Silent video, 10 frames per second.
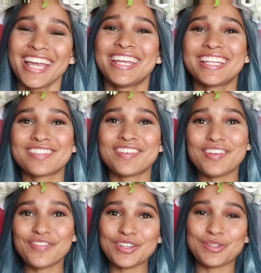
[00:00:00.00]
It is the
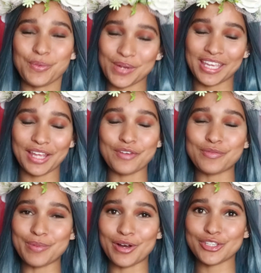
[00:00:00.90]
very first weekend
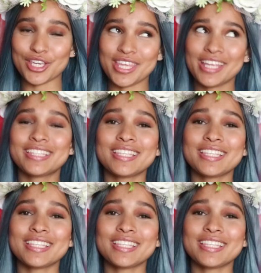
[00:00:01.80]
of March. I think it's